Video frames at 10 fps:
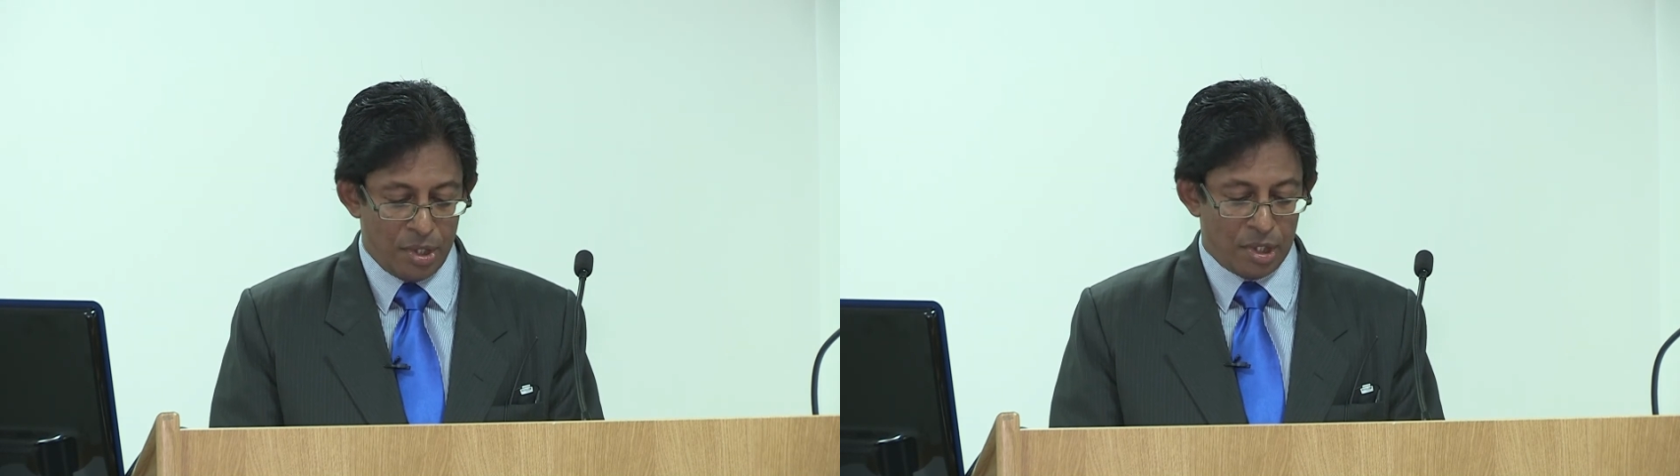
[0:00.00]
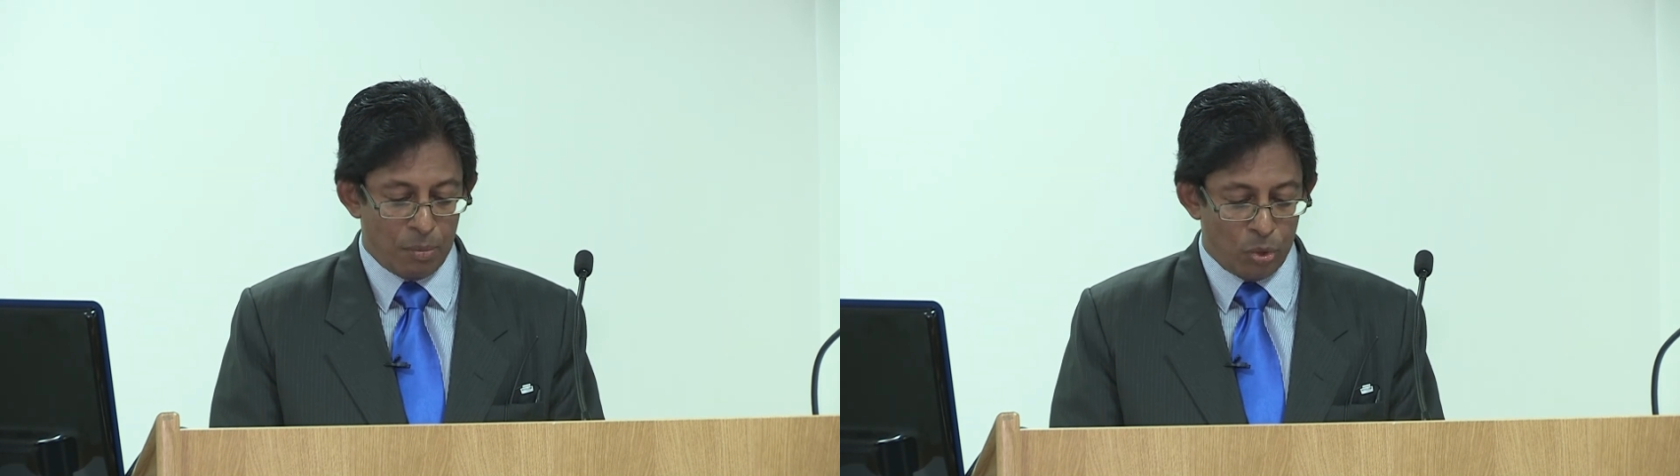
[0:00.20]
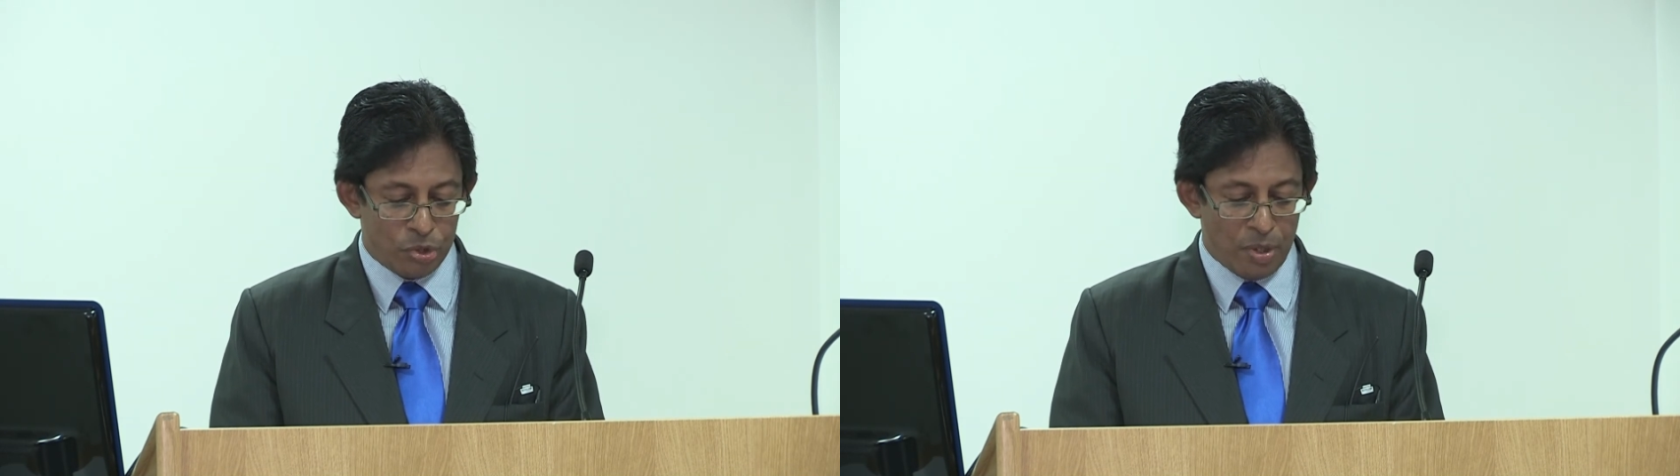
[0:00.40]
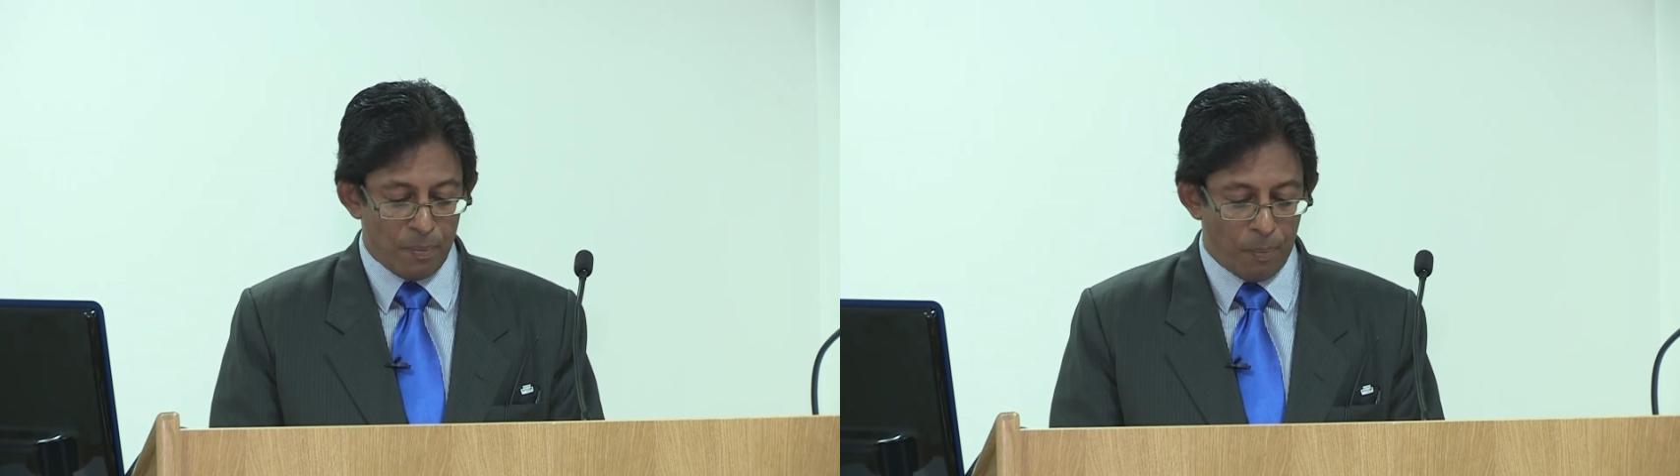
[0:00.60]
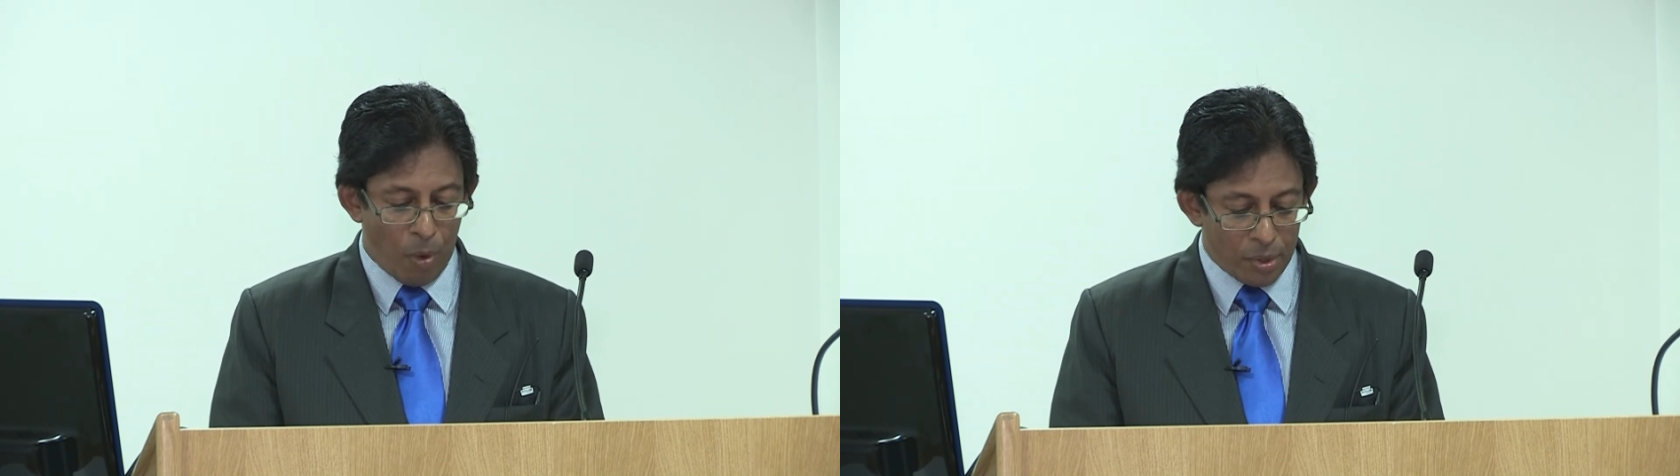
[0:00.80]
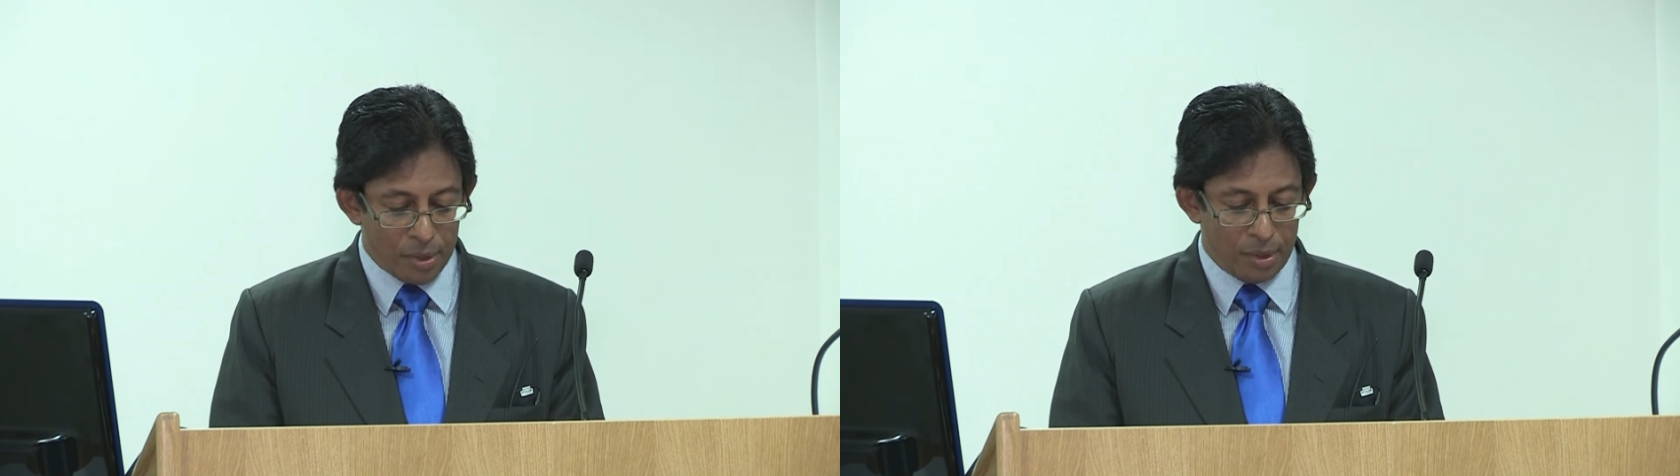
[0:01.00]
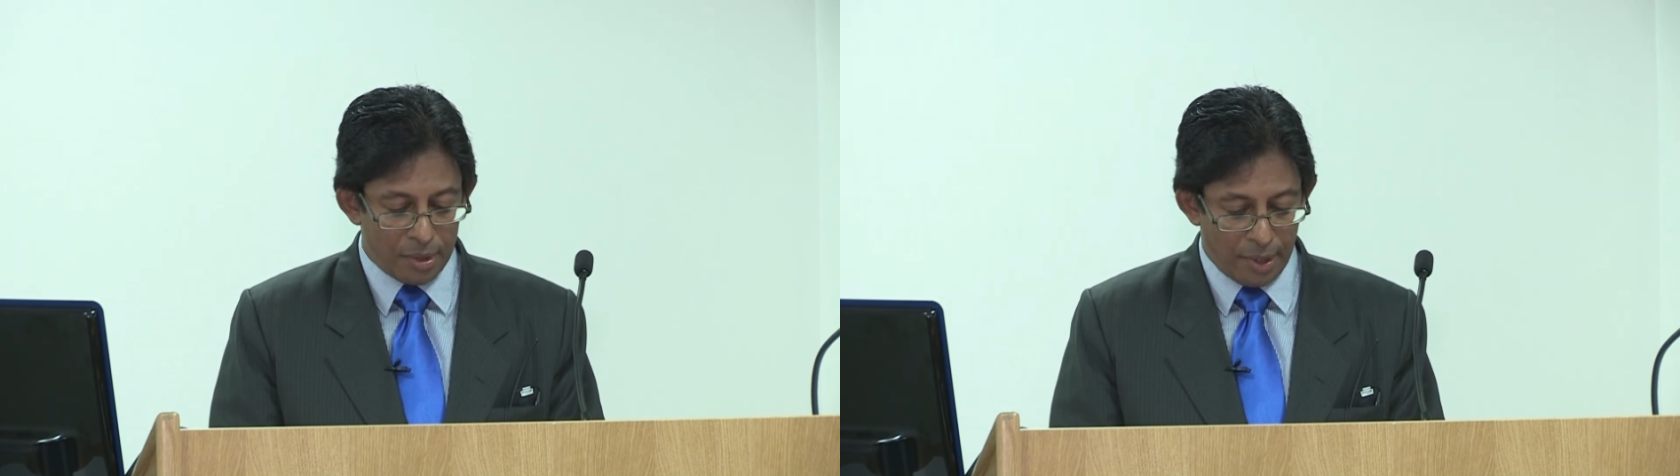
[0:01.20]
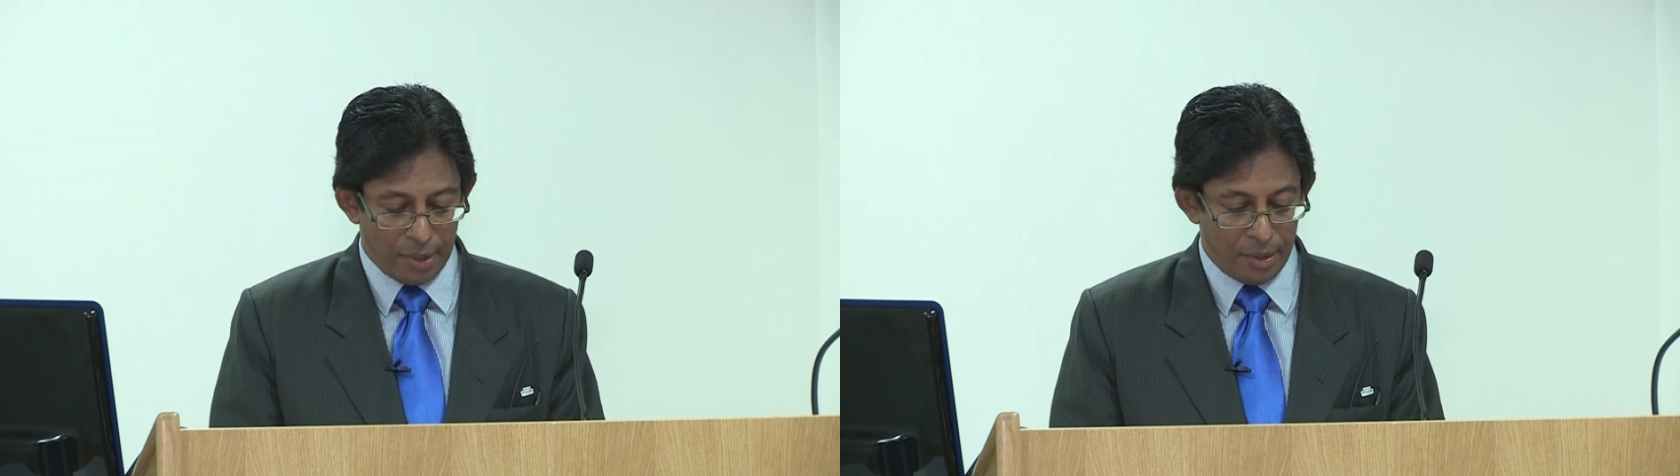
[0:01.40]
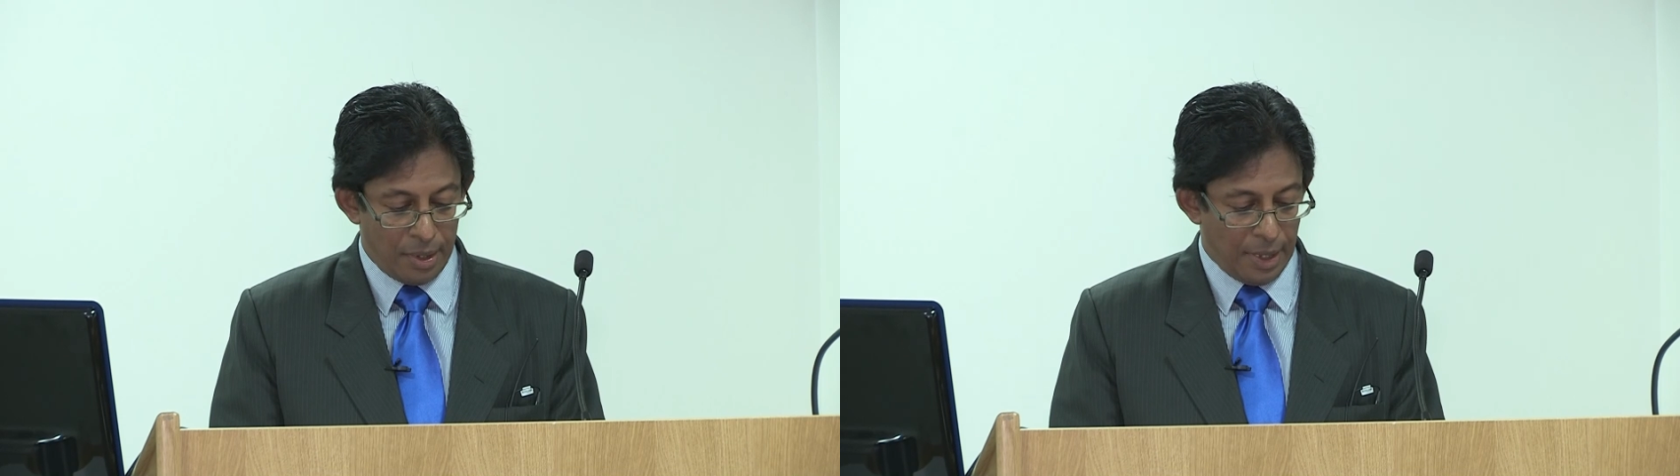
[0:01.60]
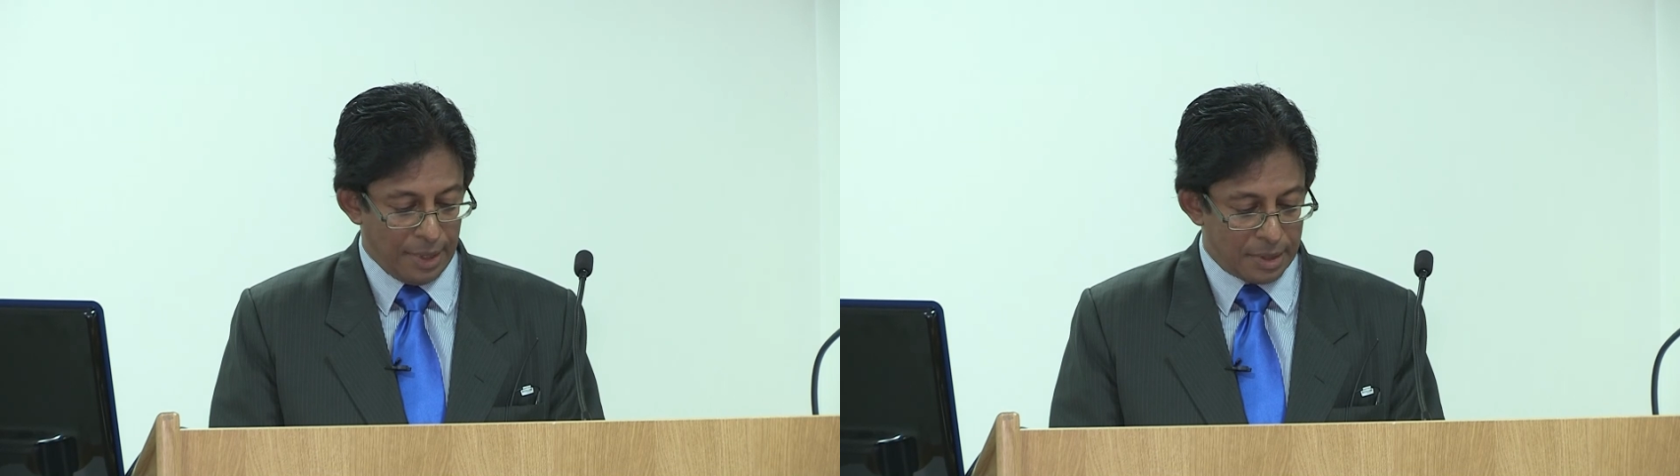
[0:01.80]
the most important thing
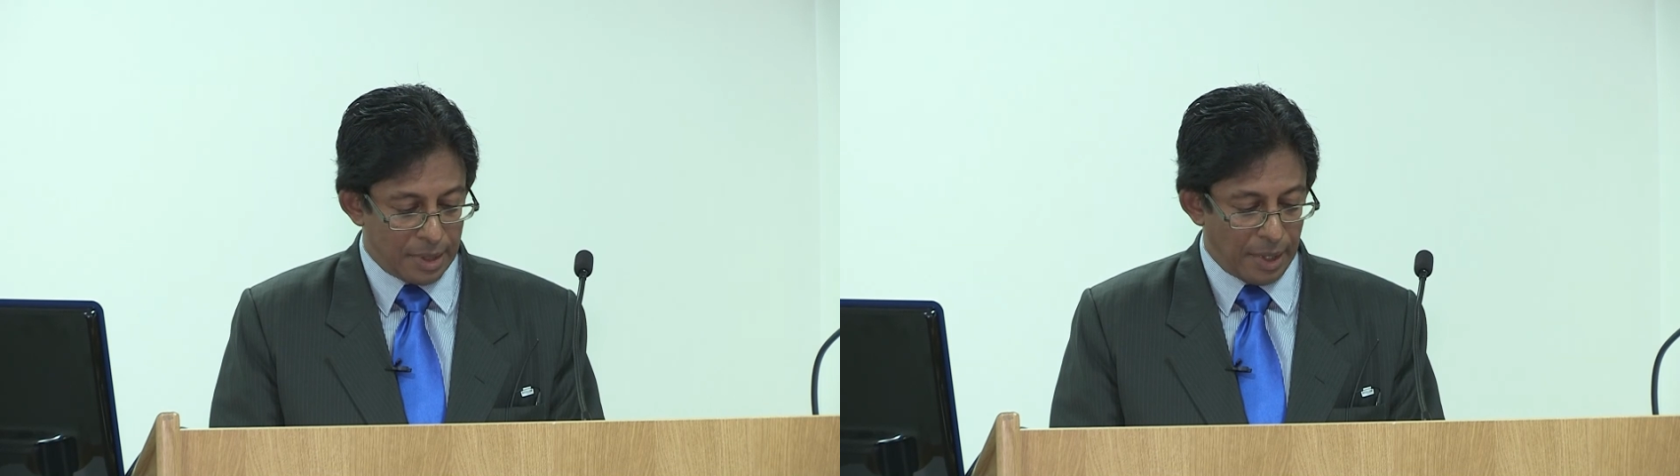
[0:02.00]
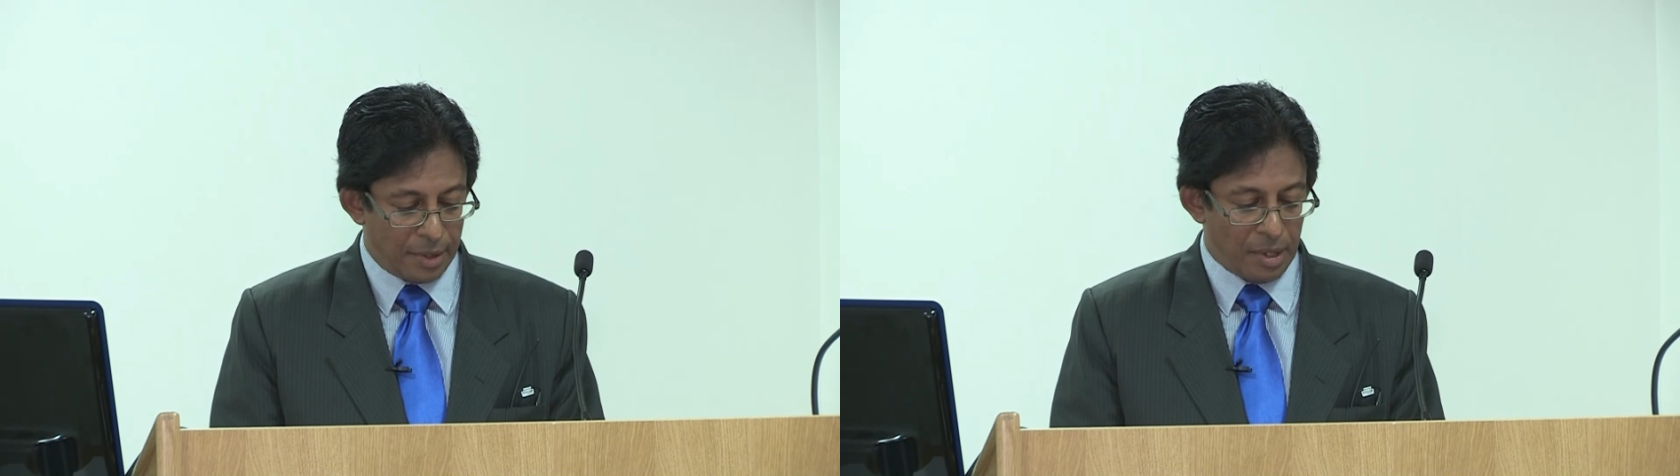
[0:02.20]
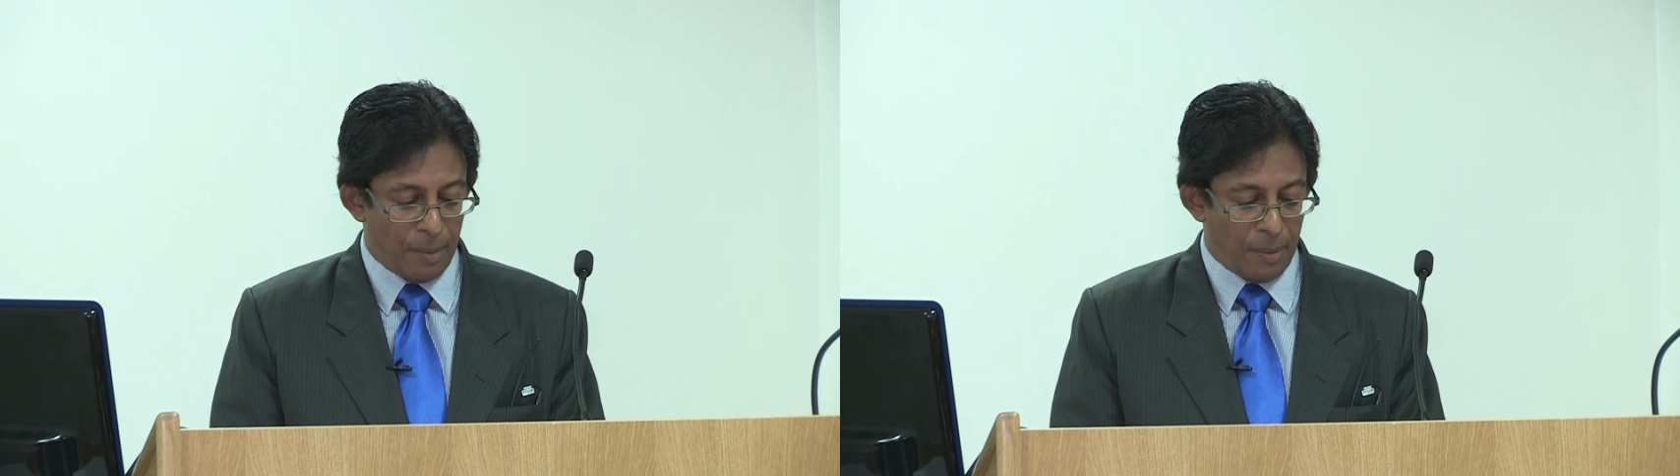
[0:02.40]
is that